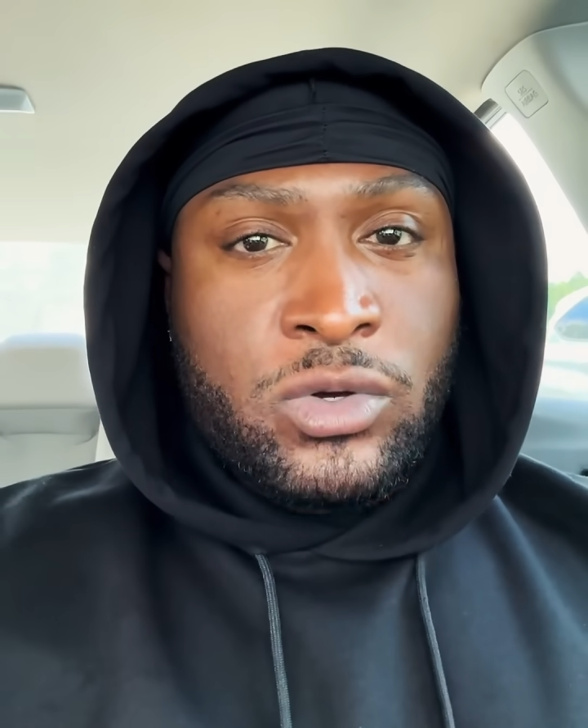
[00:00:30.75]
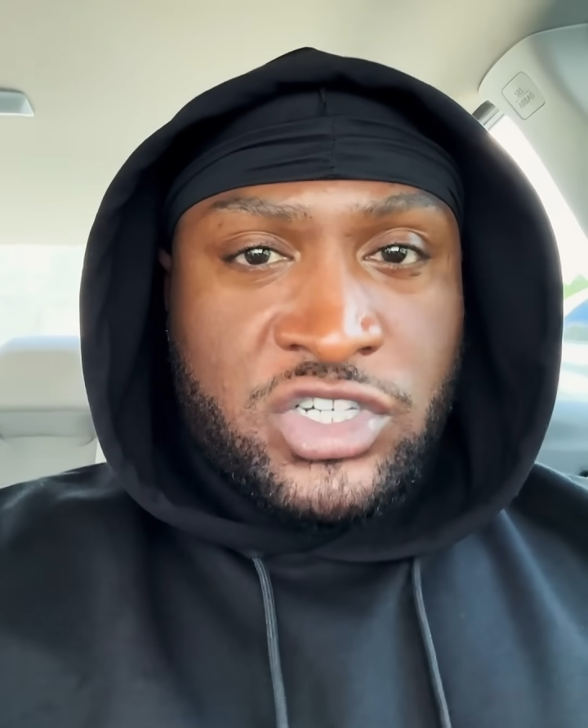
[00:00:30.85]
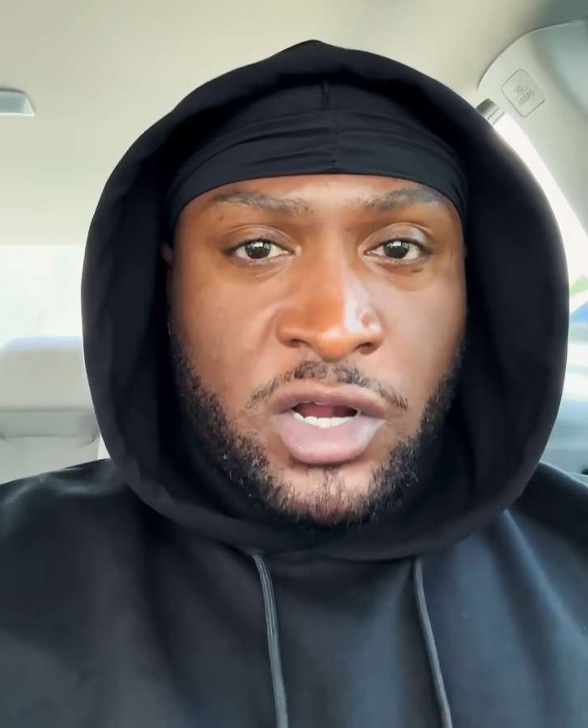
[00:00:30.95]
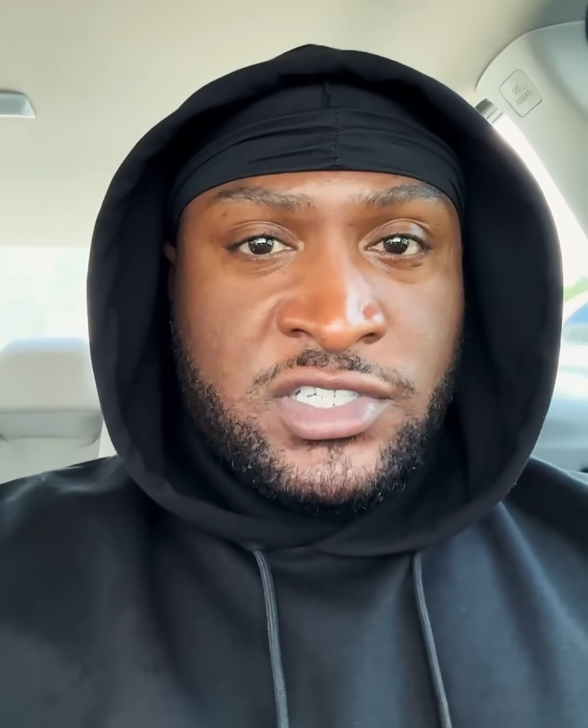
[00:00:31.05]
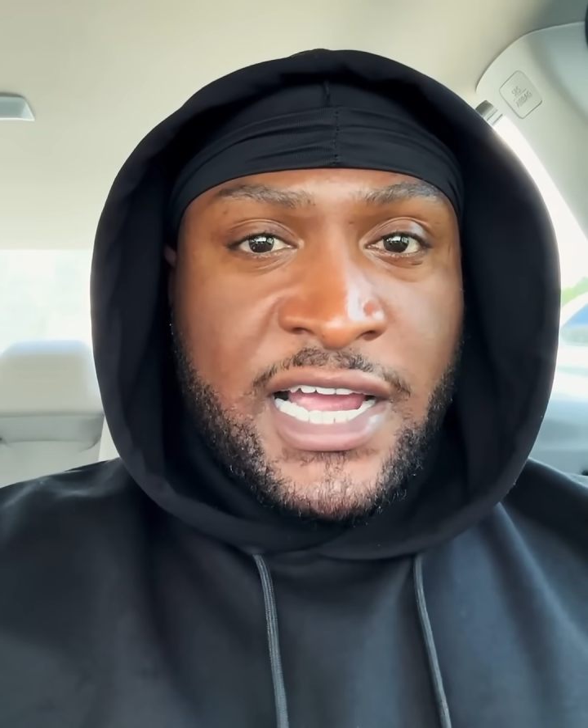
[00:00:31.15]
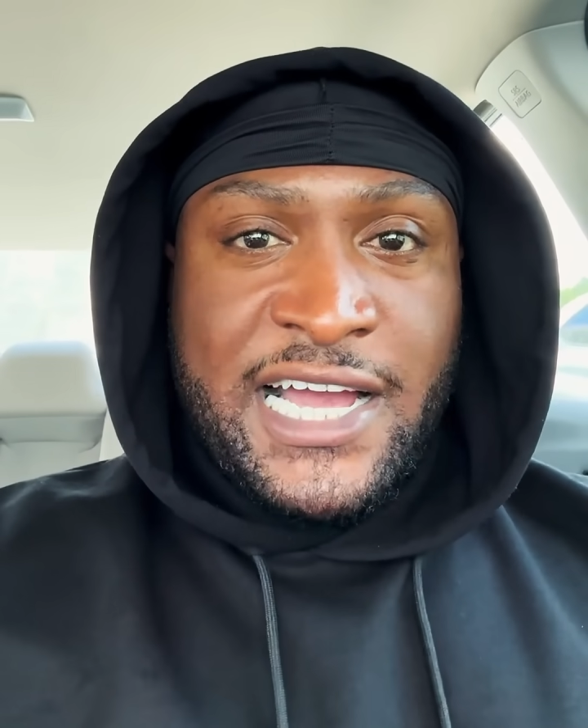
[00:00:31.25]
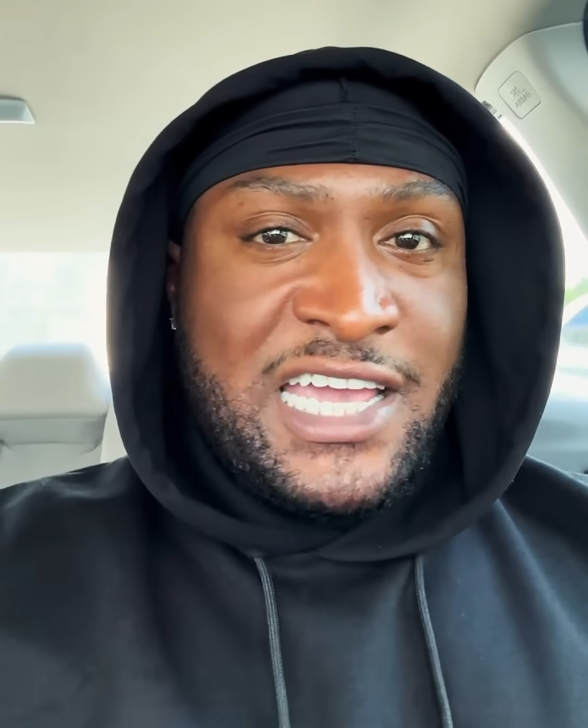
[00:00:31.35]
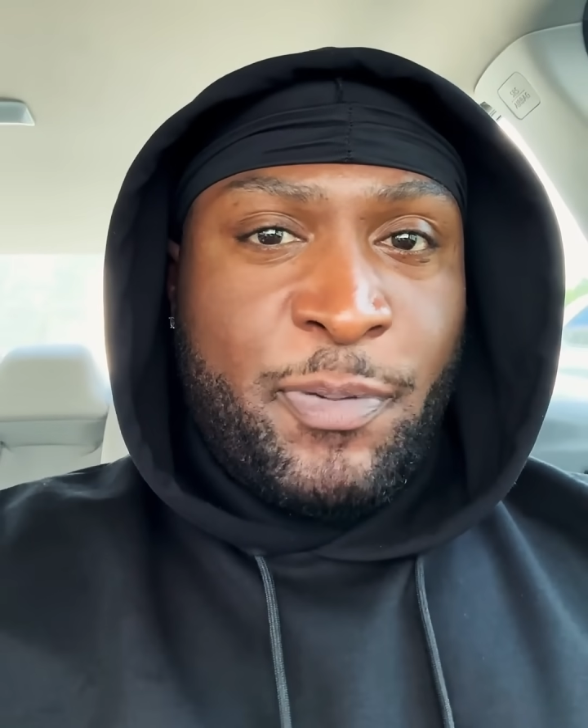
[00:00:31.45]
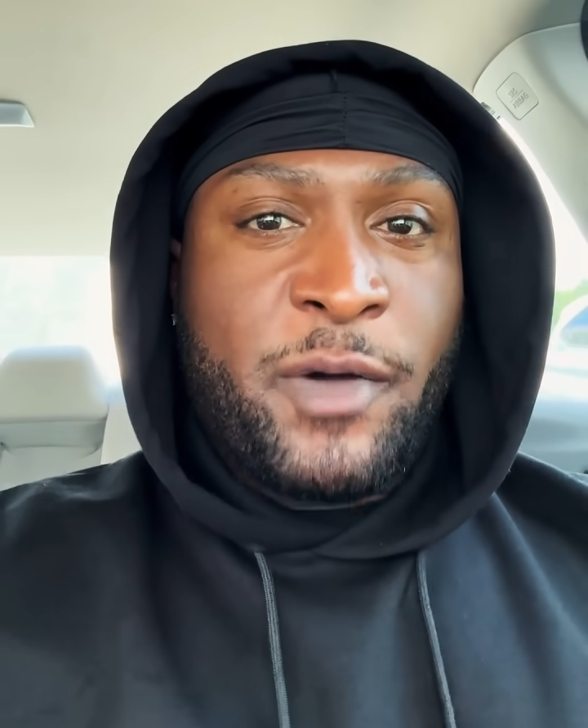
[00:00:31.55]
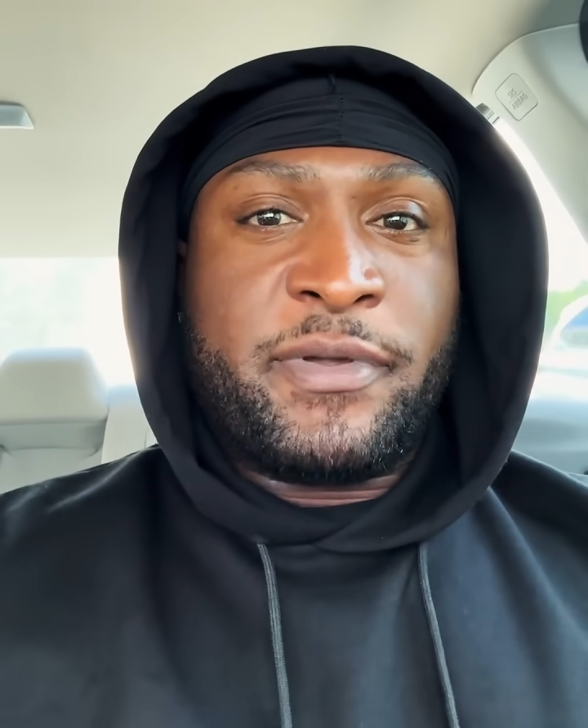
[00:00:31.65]
Jersey. I
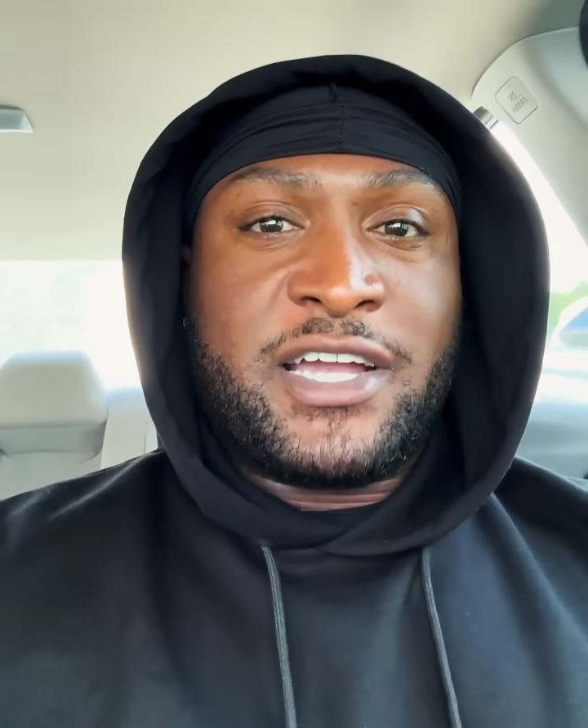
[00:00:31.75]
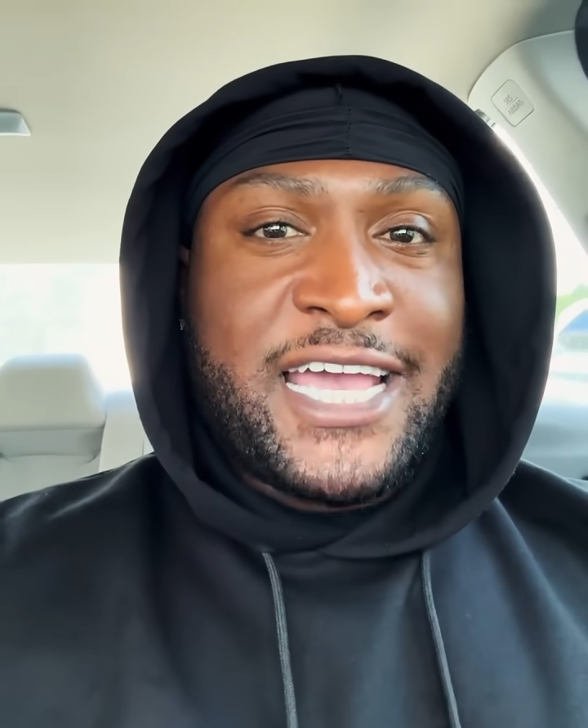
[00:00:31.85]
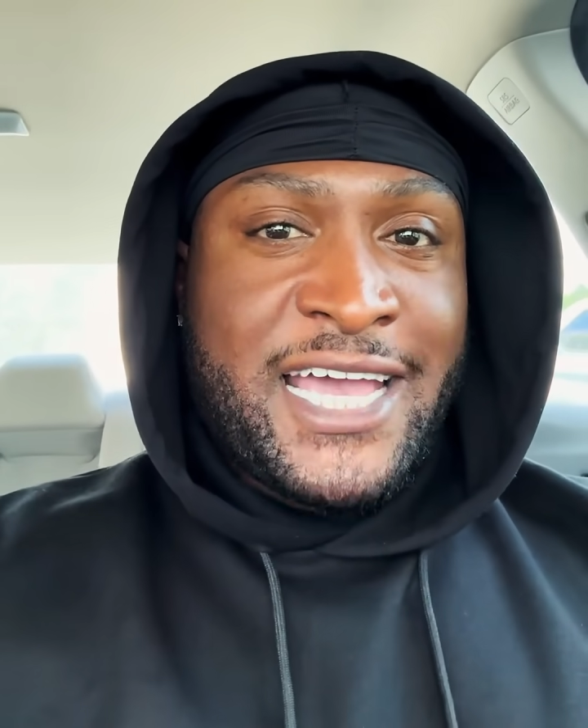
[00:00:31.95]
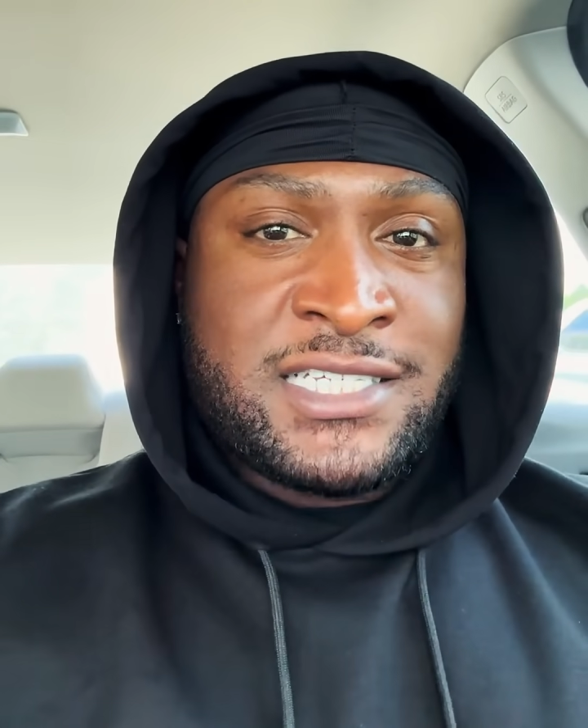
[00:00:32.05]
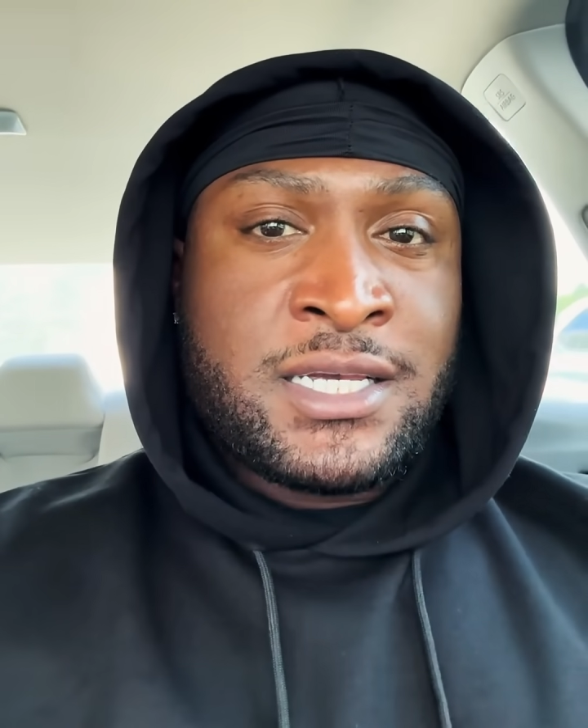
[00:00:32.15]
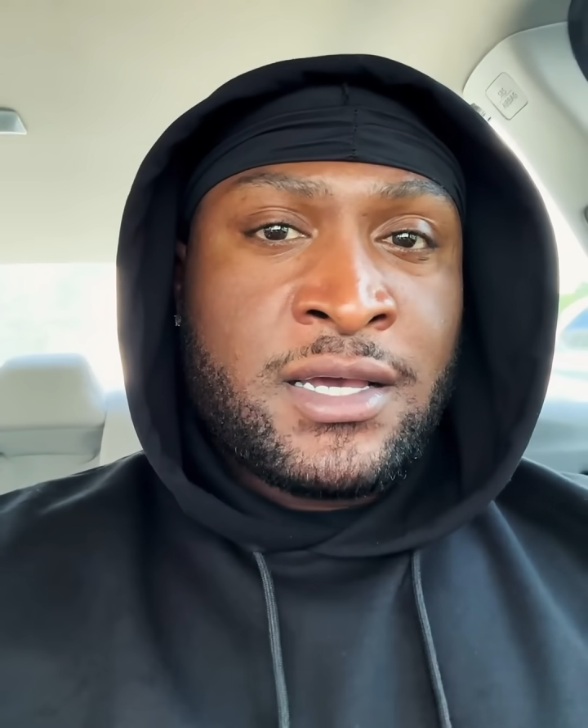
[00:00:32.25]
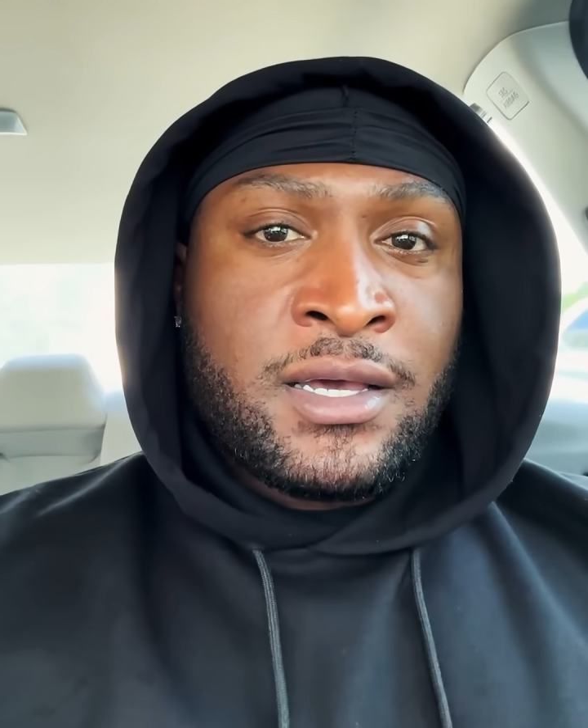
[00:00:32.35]
ain't pumping your gas.